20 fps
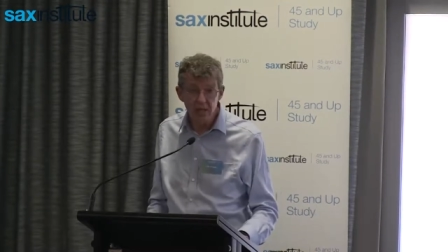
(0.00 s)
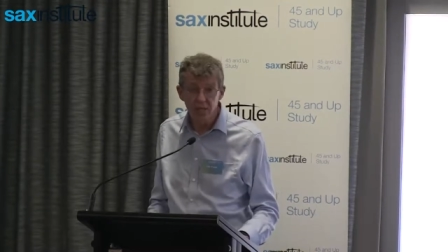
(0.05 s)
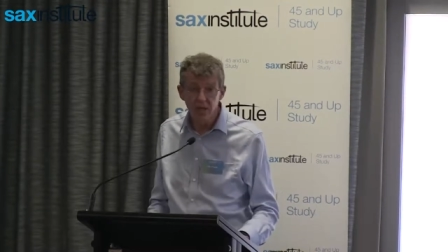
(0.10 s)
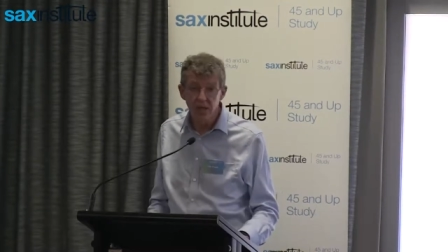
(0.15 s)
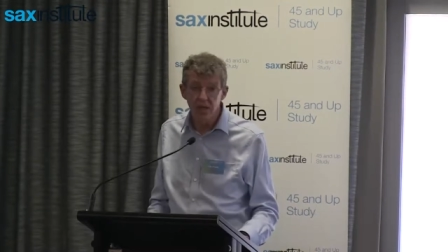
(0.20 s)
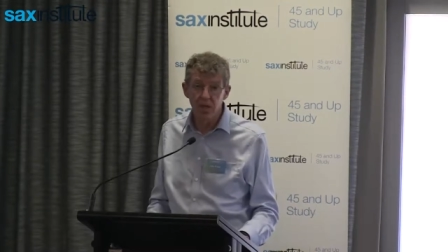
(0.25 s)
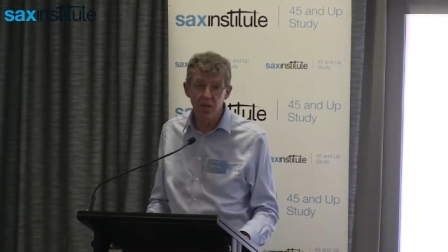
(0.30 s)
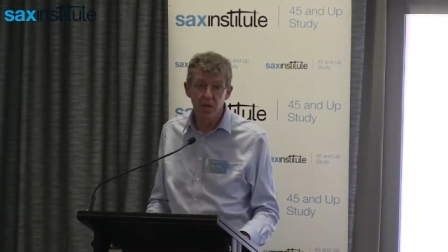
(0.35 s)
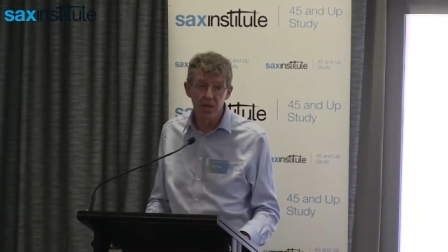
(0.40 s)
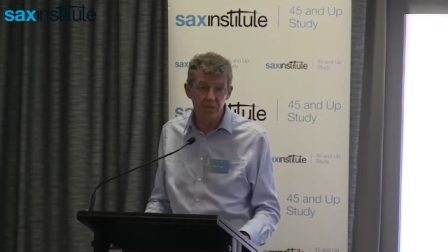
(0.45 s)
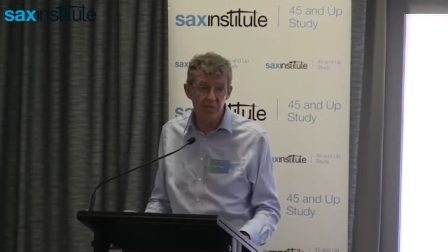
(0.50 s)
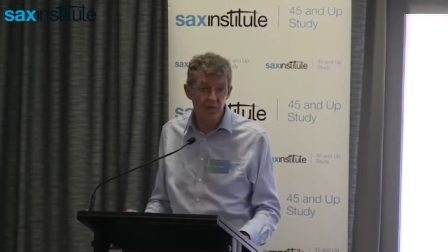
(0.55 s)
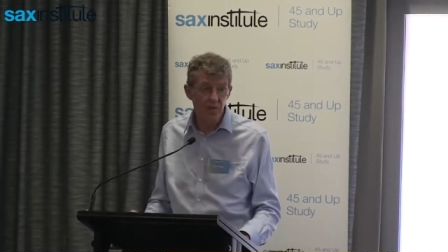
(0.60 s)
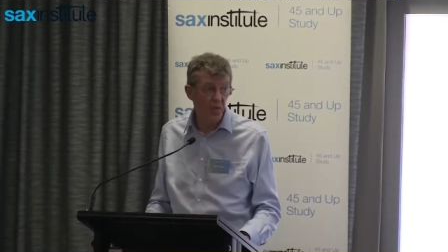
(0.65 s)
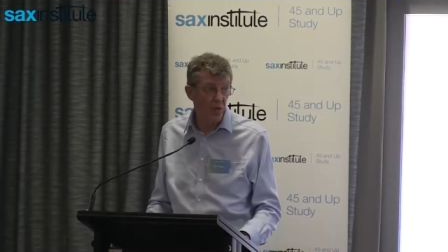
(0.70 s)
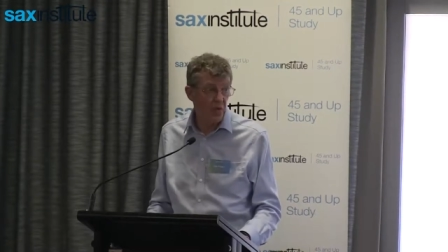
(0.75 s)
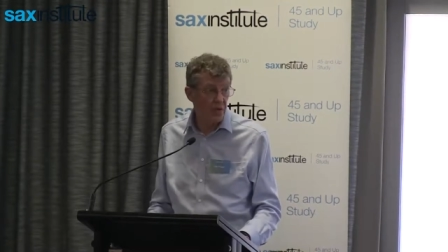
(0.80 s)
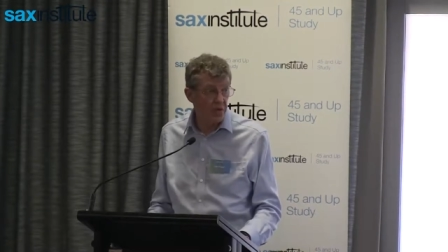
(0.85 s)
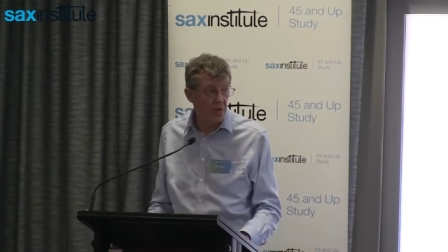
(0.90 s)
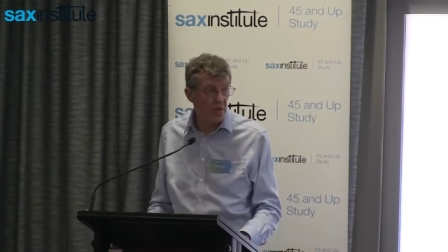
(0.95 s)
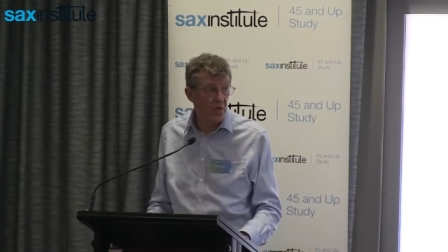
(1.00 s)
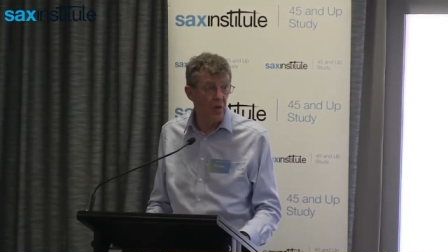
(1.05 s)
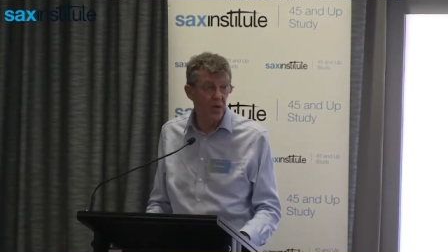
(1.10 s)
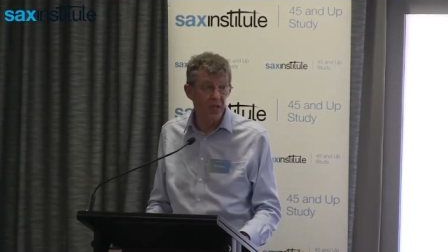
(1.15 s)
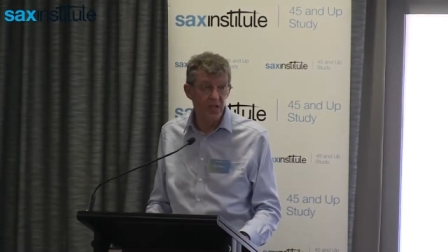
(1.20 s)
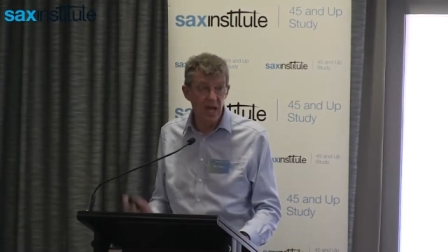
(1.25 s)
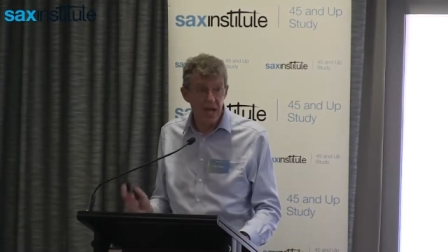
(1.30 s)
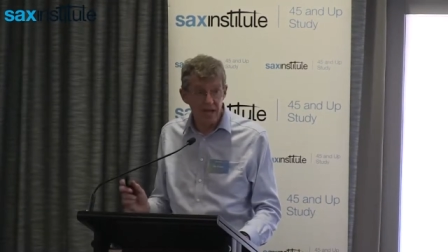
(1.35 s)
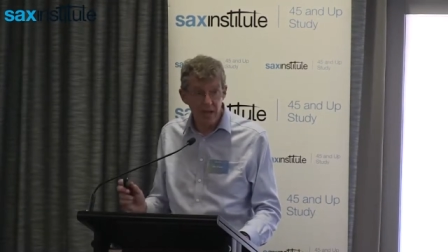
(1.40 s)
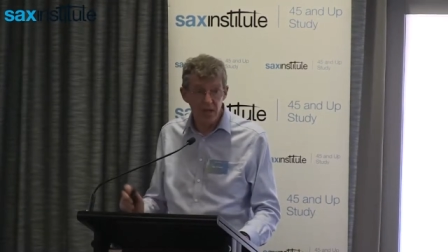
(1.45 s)
but if you want to know
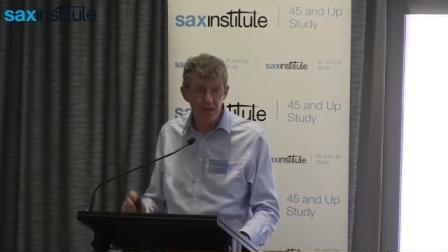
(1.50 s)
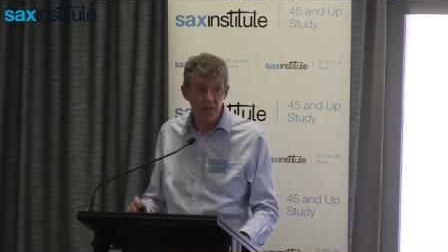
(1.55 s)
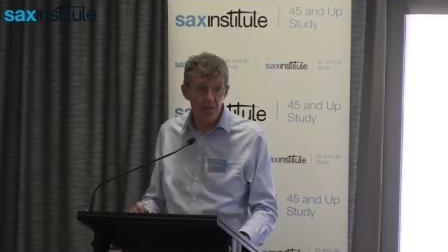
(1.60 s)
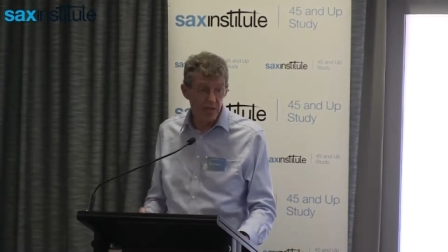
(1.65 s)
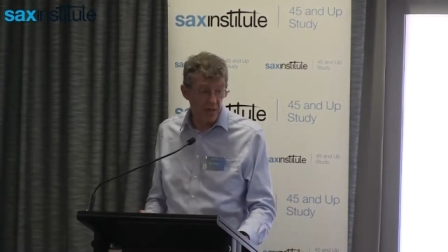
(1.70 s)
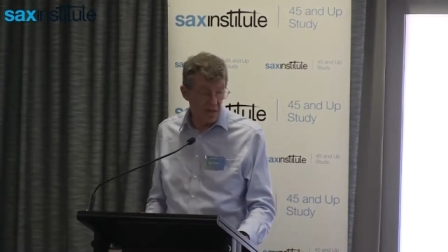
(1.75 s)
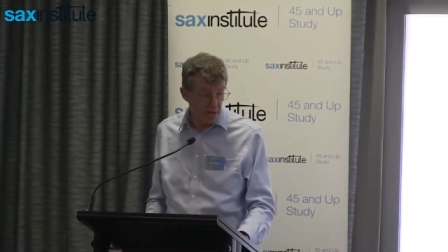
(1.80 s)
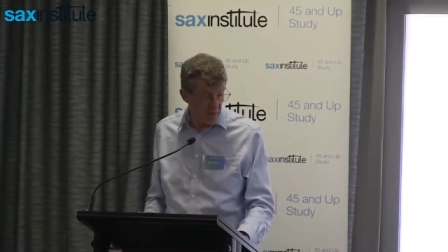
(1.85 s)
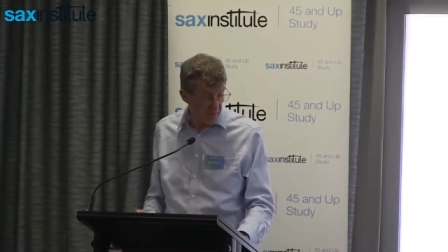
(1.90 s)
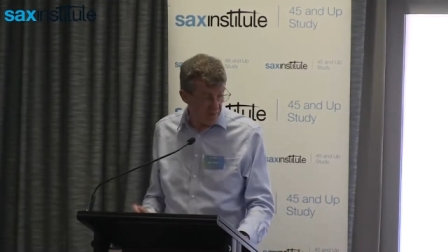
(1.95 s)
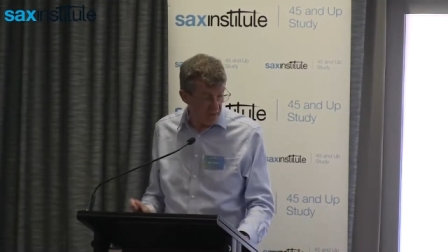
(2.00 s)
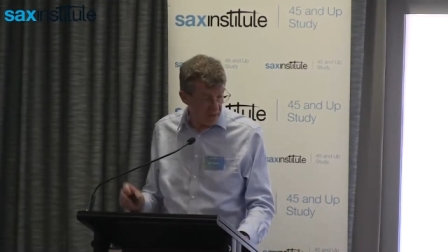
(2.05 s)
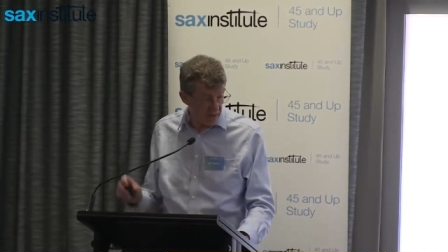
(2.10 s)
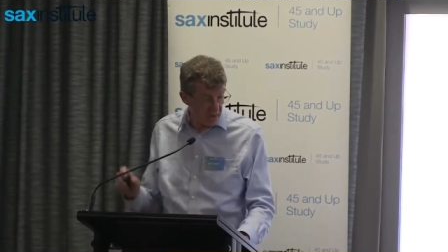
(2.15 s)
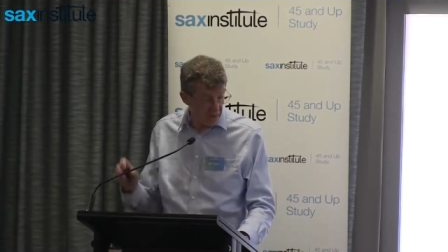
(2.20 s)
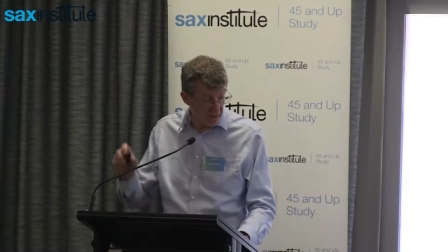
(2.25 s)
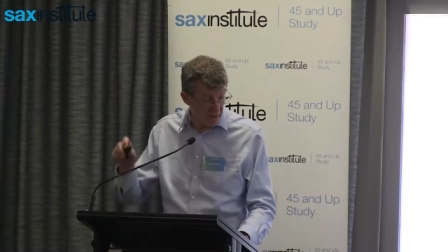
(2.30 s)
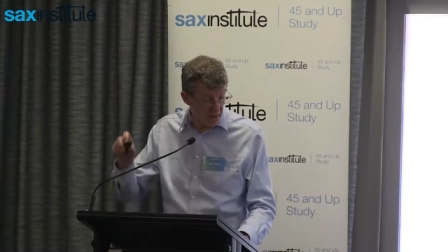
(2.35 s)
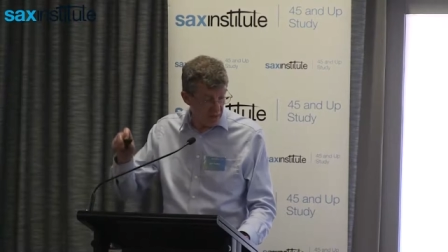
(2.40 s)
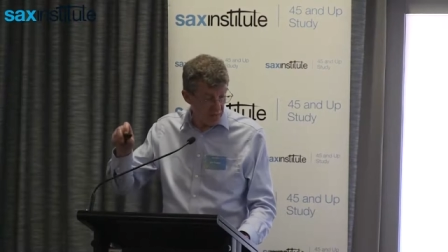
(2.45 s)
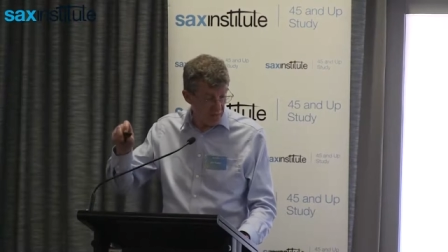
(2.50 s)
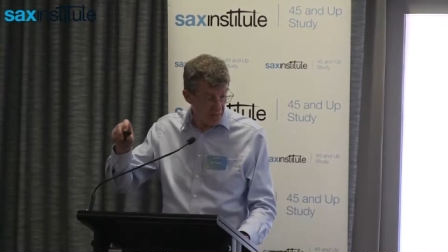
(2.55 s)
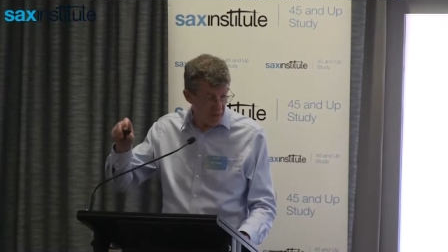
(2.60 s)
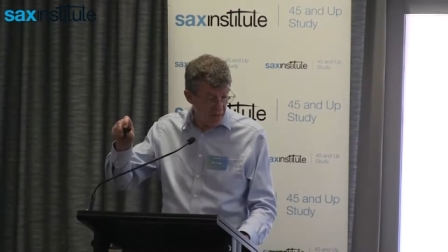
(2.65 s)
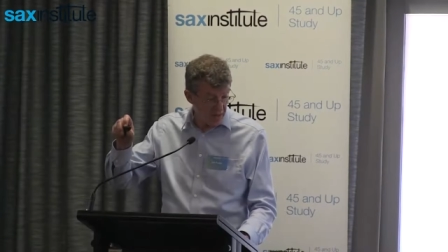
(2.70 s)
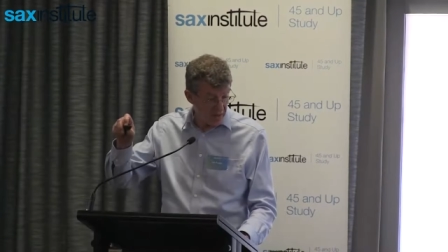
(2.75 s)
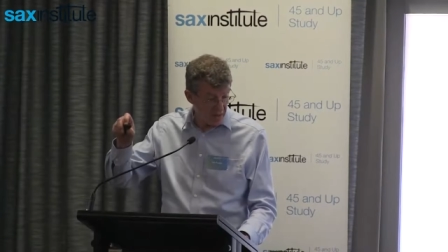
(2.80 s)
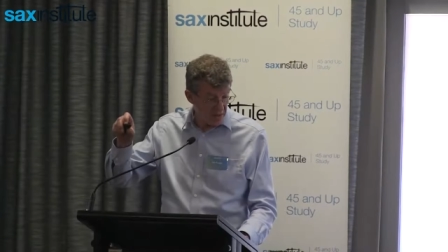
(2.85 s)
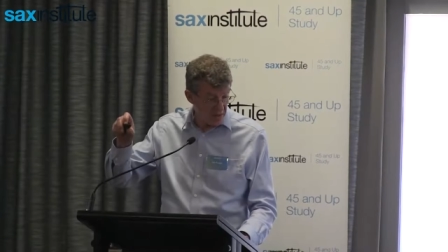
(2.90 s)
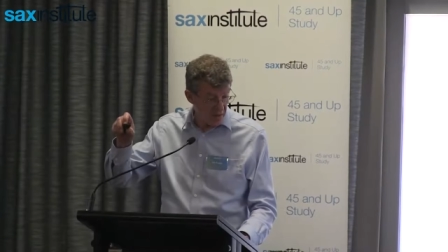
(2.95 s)
exactly who did them, I can tell you
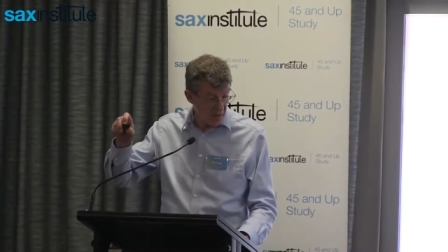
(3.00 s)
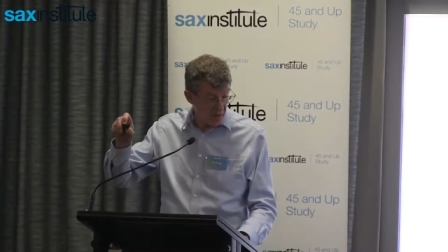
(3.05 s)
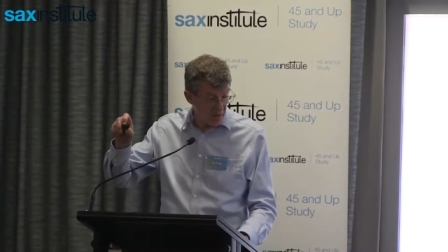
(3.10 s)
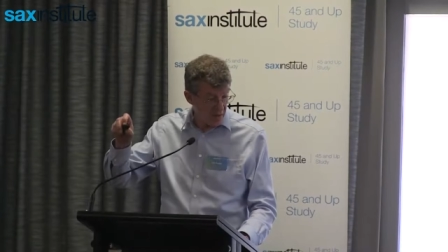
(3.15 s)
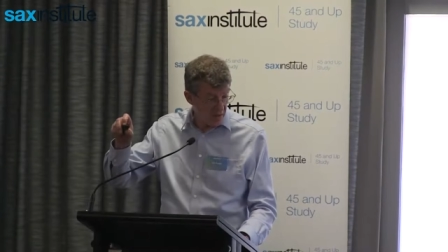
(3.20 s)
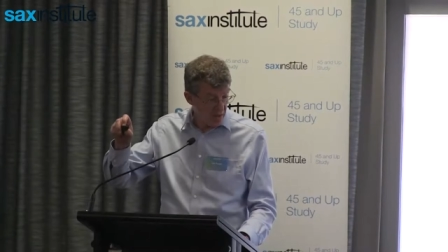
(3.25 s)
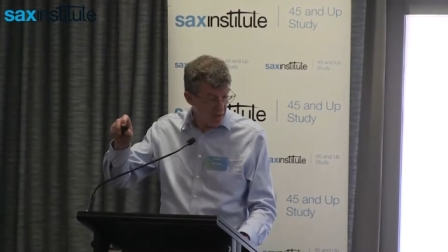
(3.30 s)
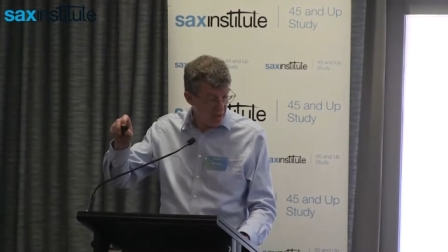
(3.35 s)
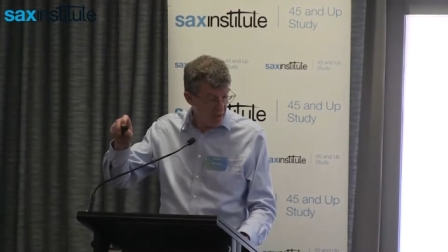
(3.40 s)
that as well.